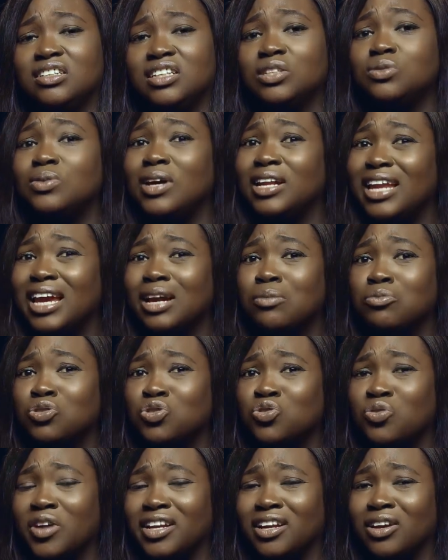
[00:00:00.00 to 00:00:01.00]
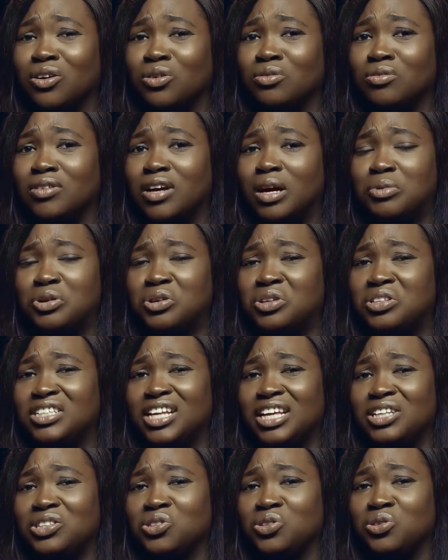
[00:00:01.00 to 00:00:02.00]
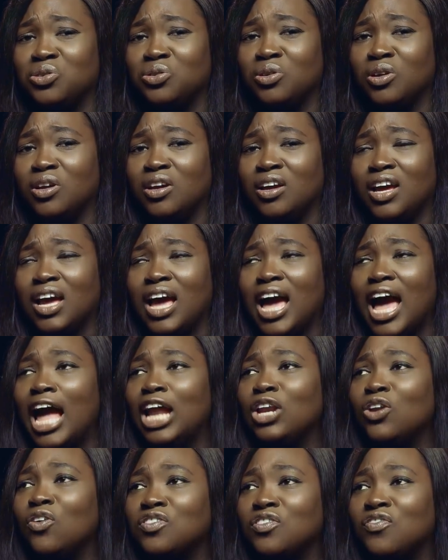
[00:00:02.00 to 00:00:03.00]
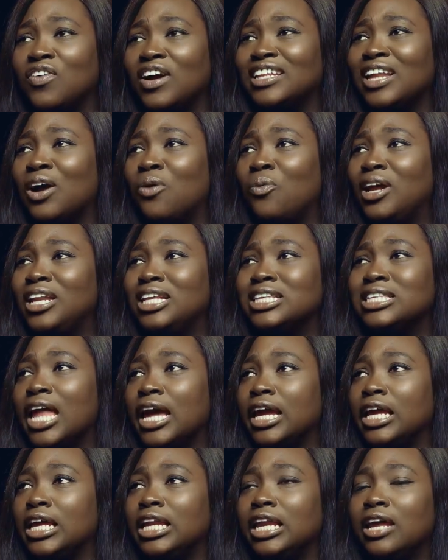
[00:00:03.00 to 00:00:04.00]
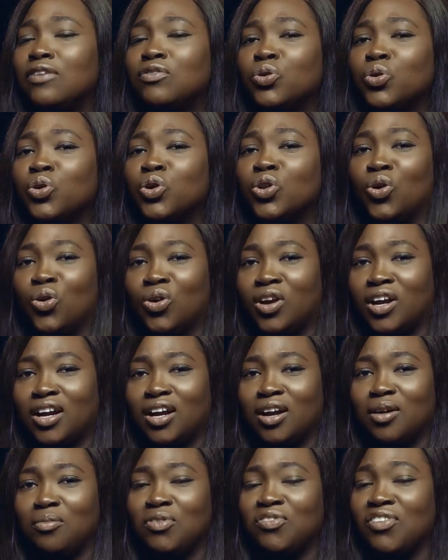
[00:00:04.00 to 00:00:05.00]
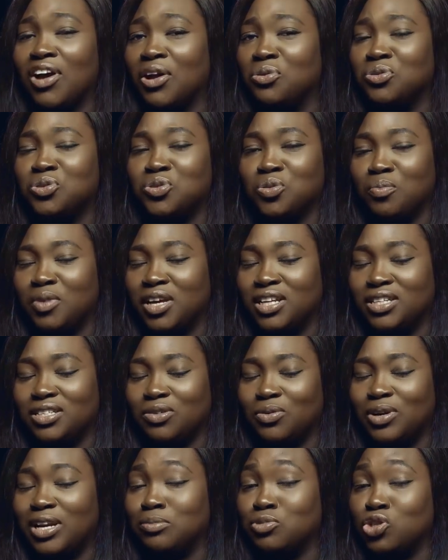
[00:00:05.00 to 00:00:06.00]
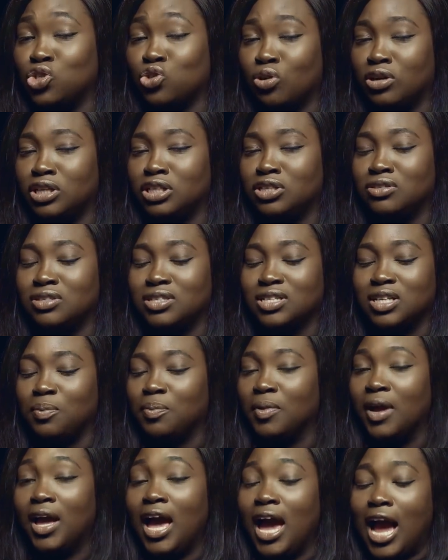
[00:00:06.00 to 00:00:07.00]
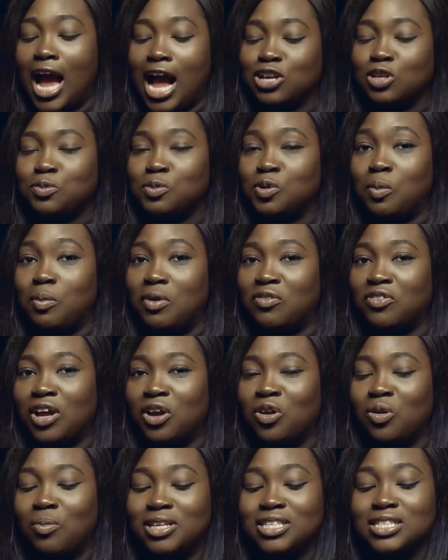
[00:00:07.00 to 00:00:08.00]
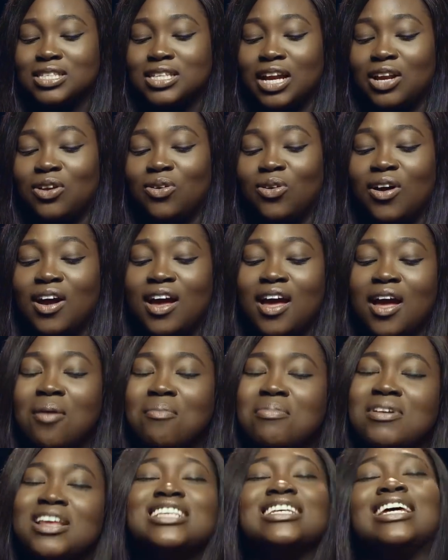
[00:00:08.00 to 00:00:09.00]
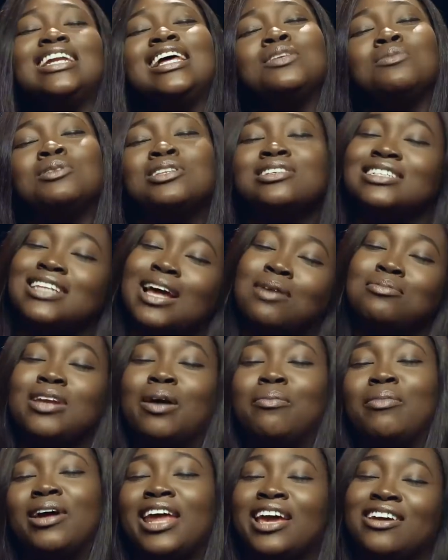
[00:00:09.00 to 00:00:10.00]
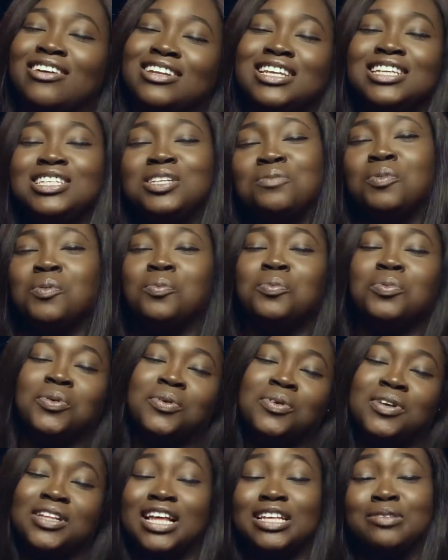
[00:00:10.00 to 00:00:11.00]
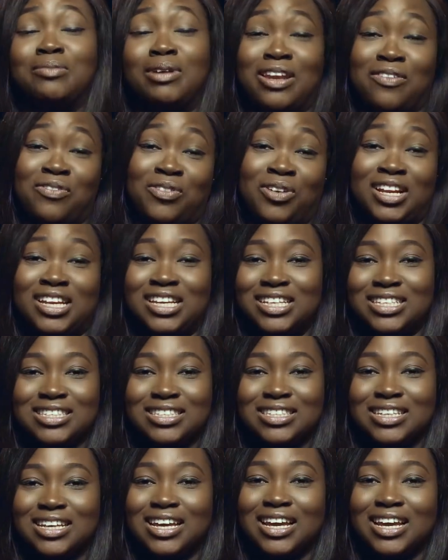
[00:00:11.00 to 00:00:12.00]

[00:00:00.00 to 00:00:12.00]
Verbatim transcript: That's what I like most right now. I'm not going to lie to you. I love the fact that when it's like 11 o'clock, before I go to bed, when I'm struggling to sleep, I just pick up my phone, I call my sister in law. Please, can I speak to Dam Dam and Ayodeji Popo? That's my nephew and niece.